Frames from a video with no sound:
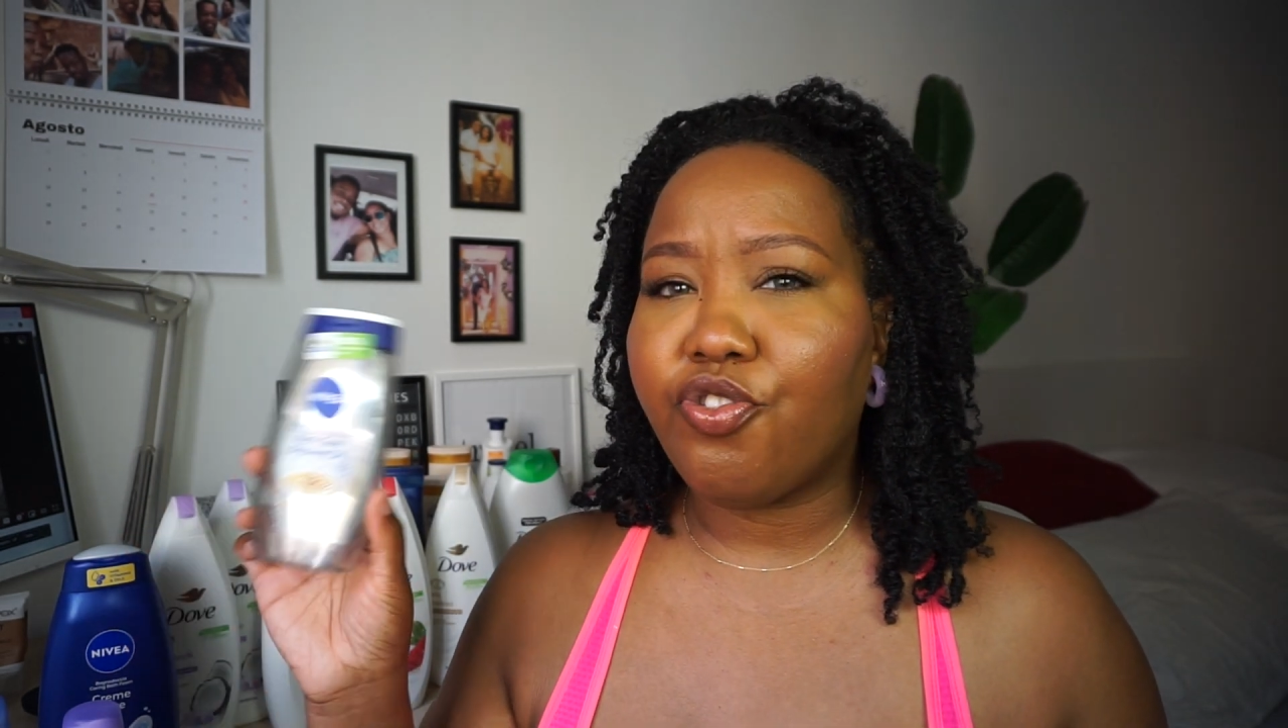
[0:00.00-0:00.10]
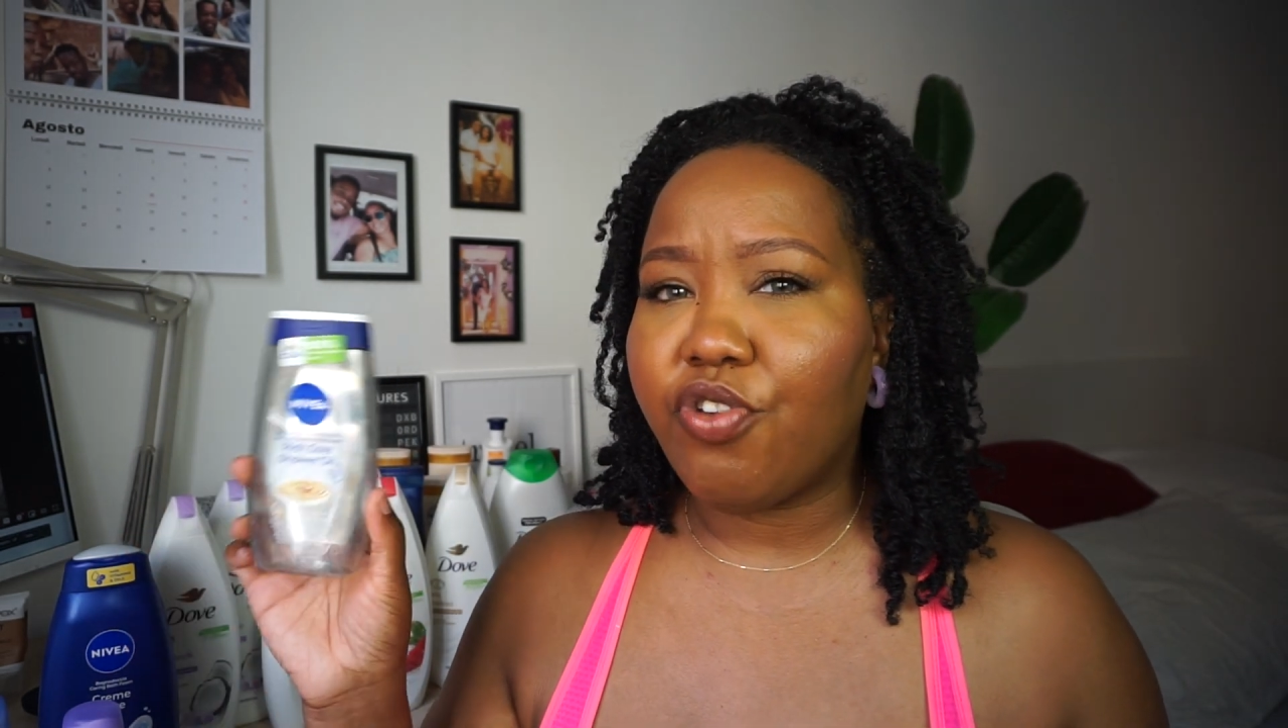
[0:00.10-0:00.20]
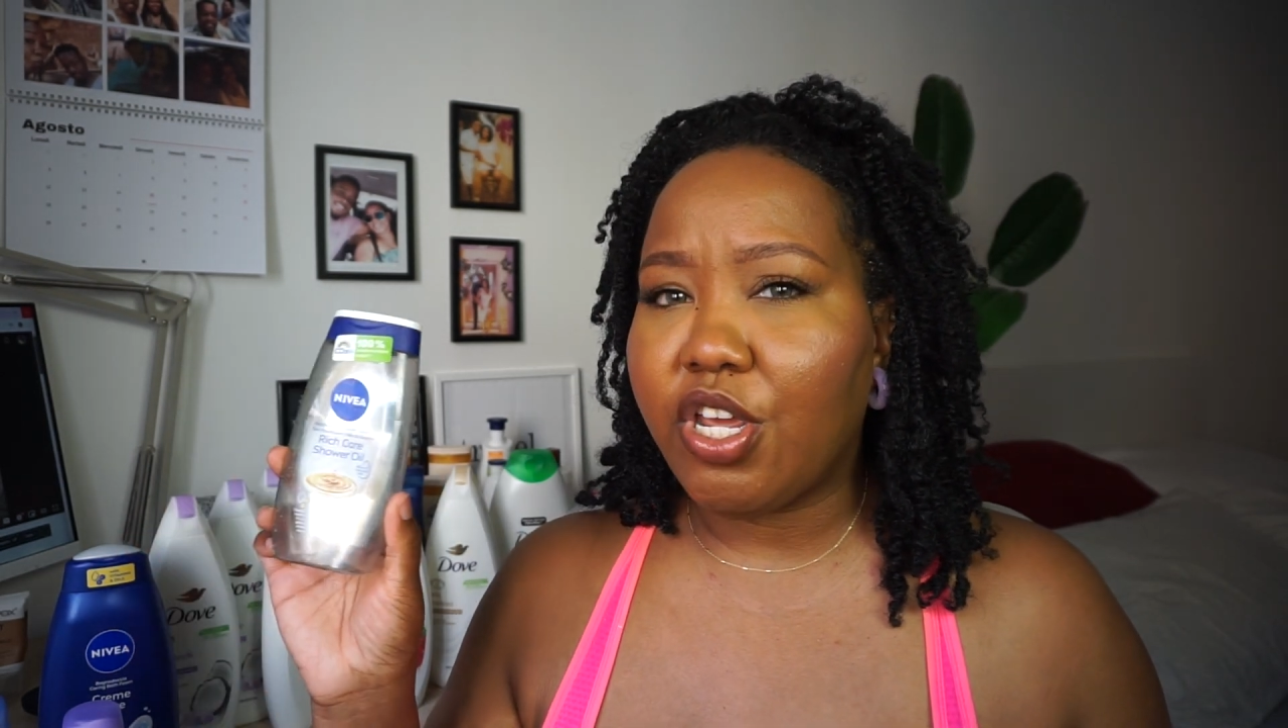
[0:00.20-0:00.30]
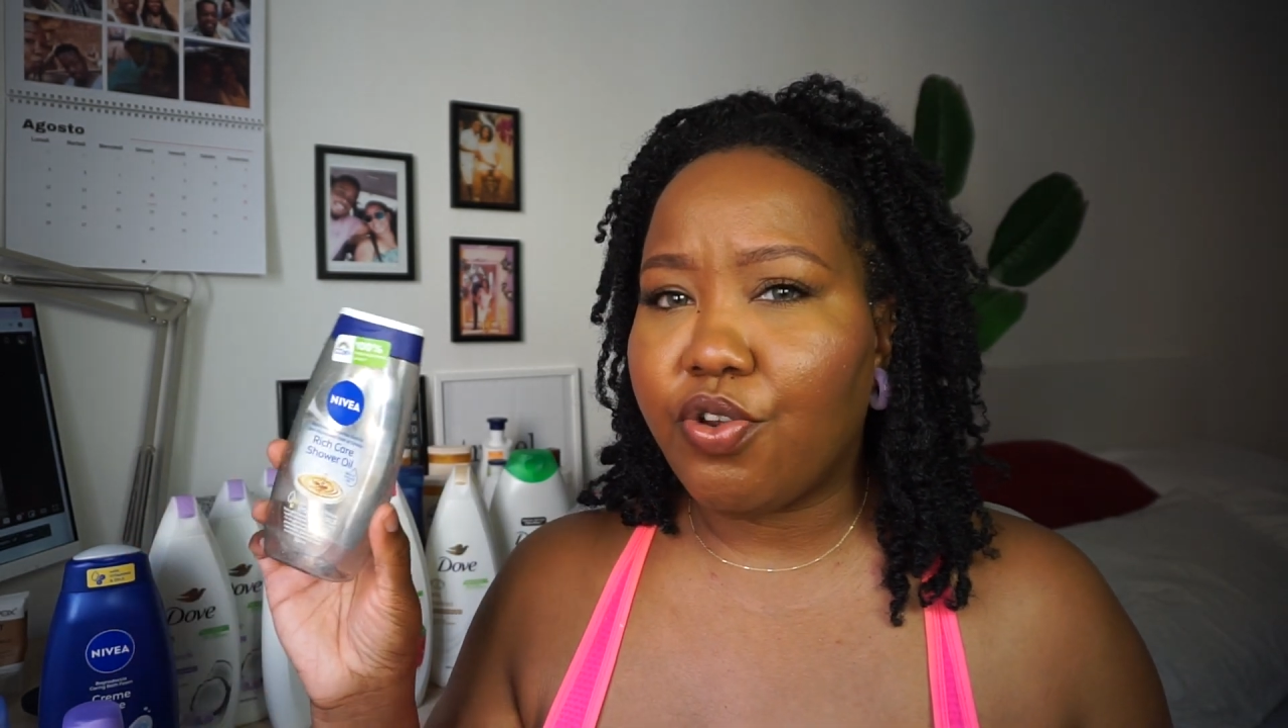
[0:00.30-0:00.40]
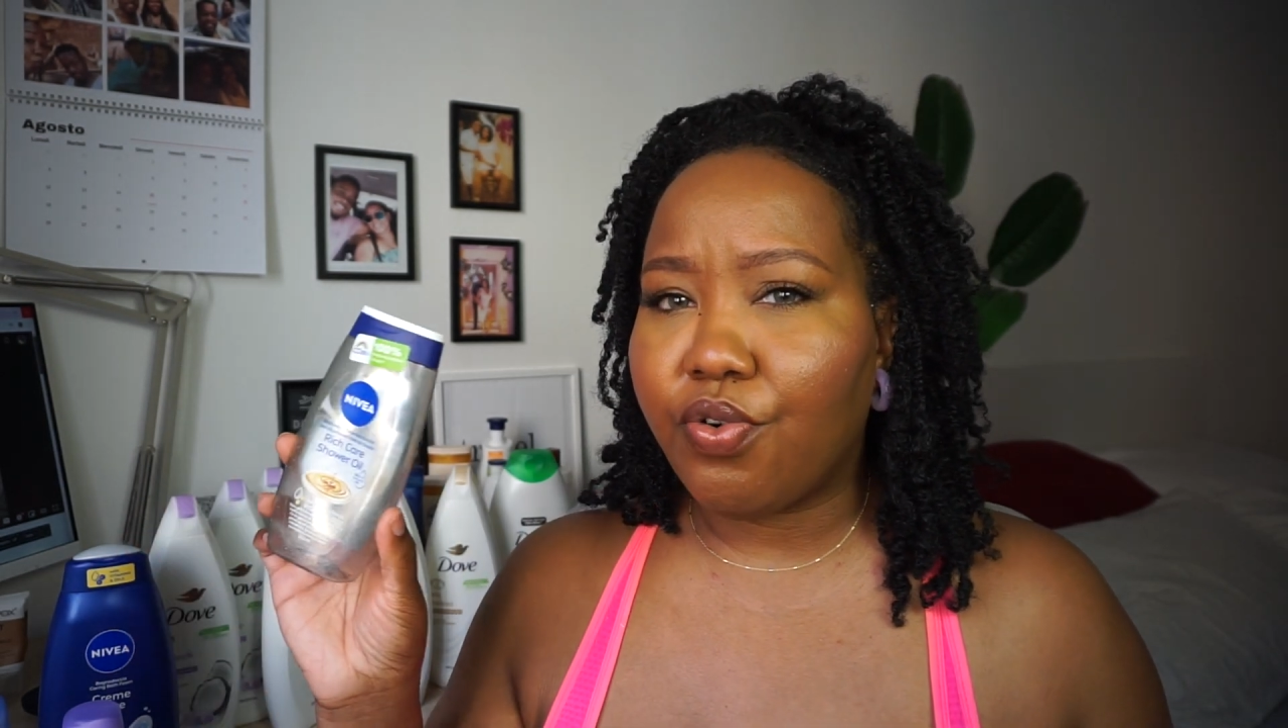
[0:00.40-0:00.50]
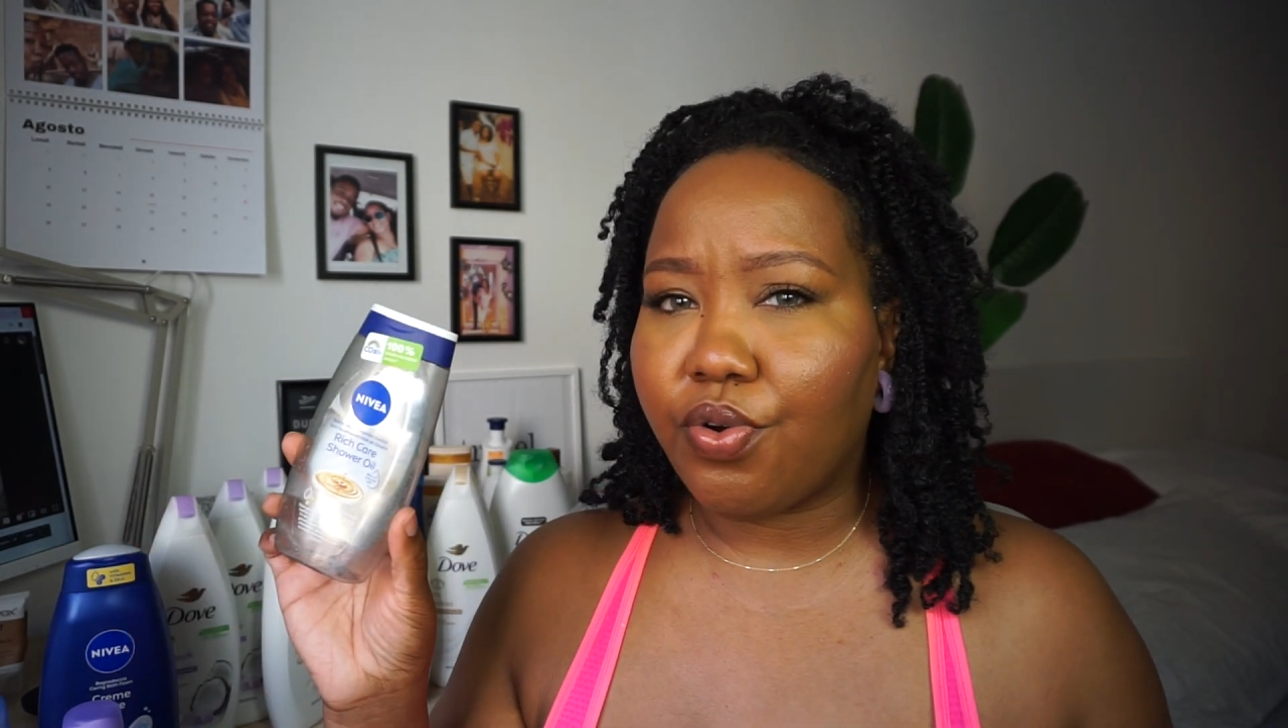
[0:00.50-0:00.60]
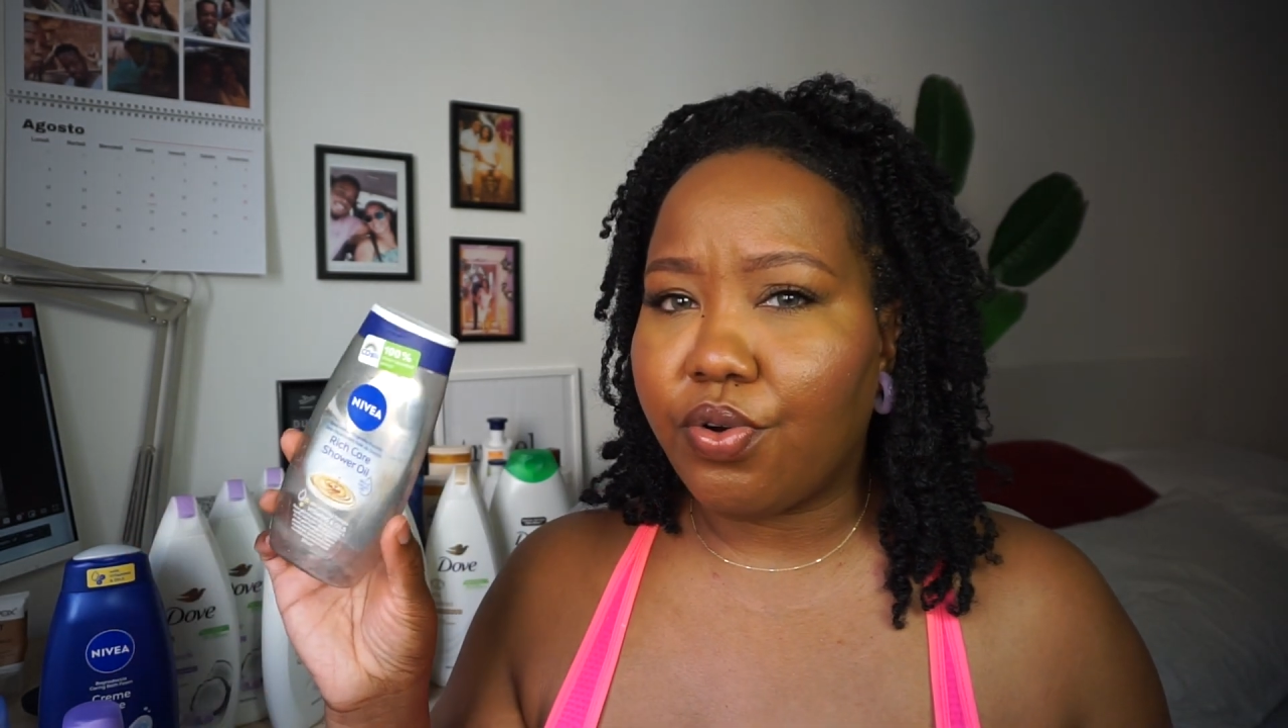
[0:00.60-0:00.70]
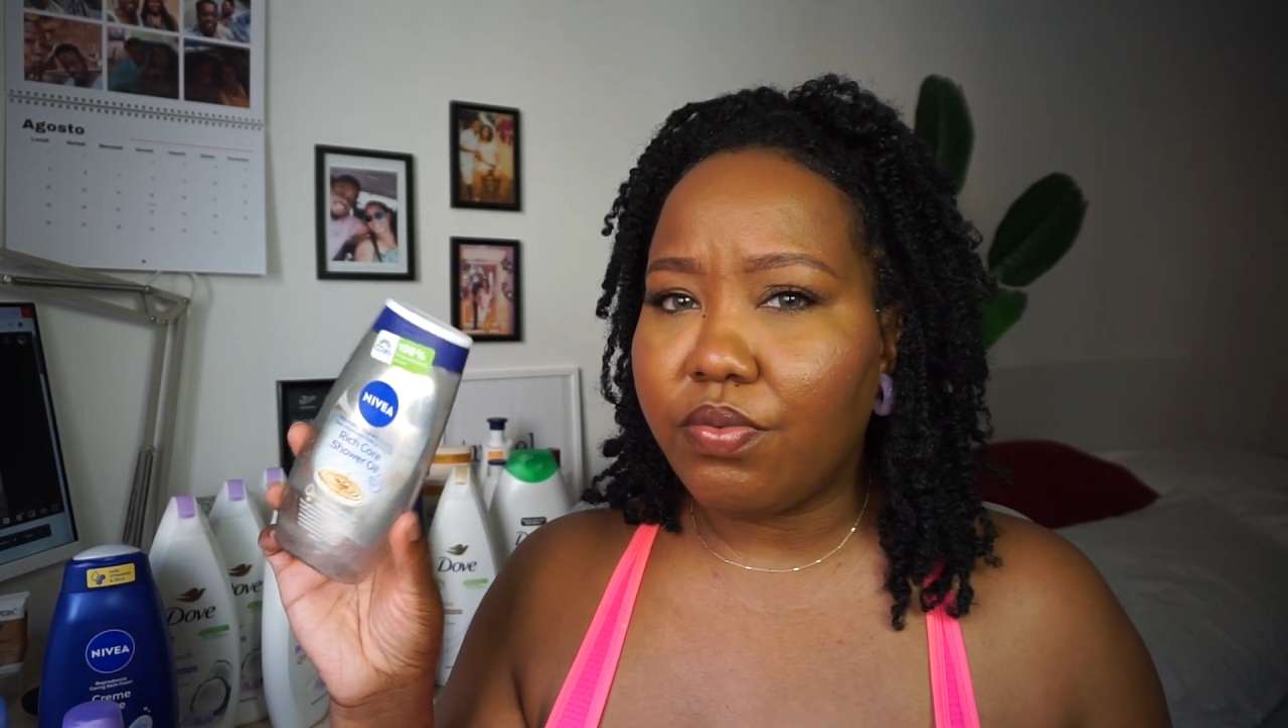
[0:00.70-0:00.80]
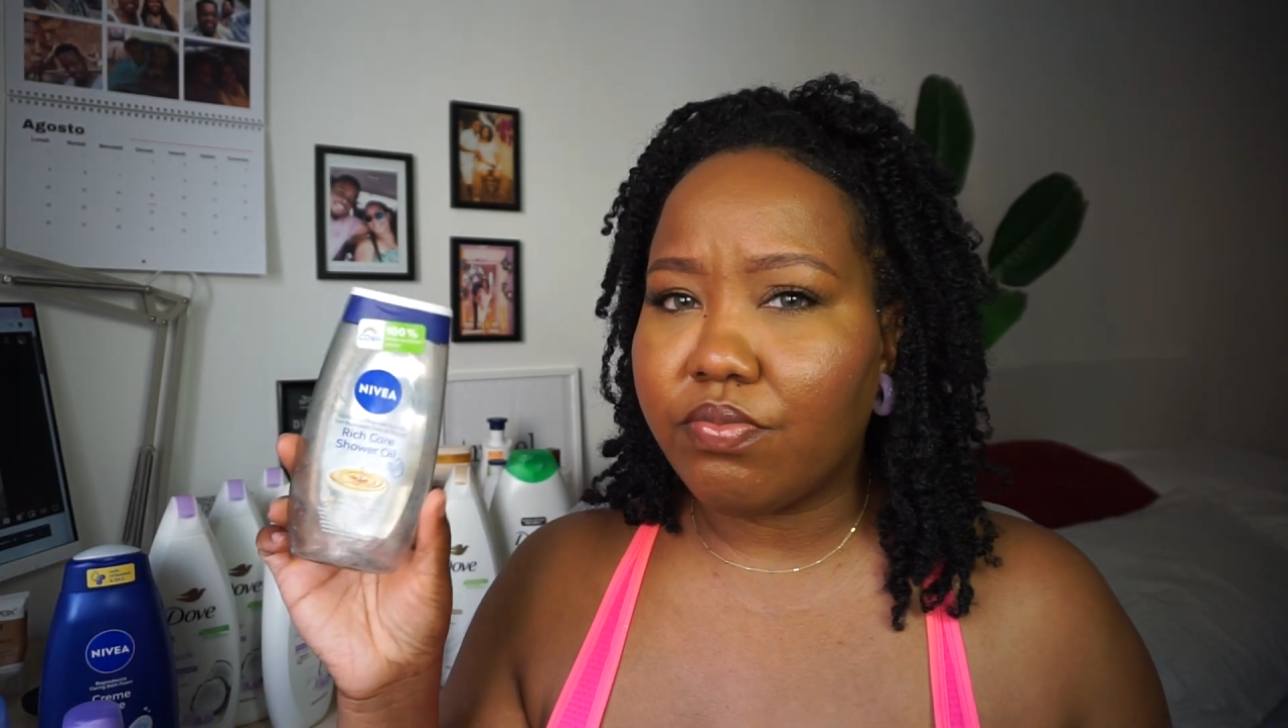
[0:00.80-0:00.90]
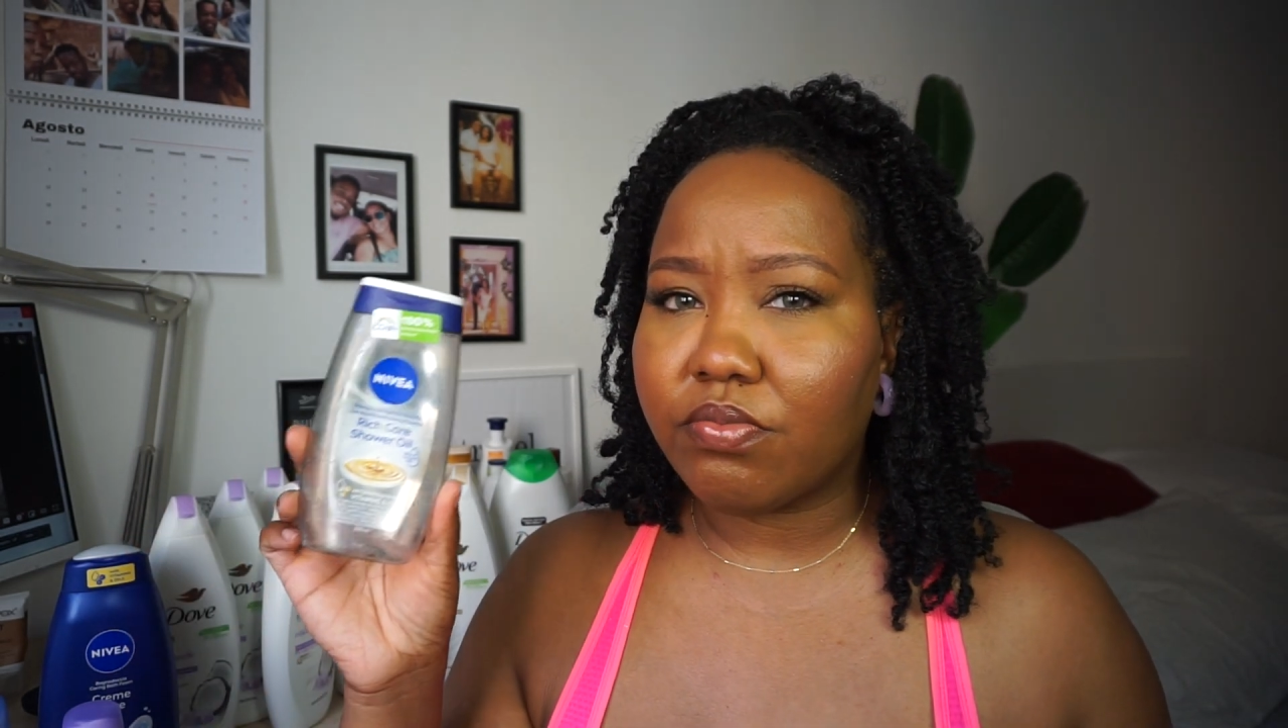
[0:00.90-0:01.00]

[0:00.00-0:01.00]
€3,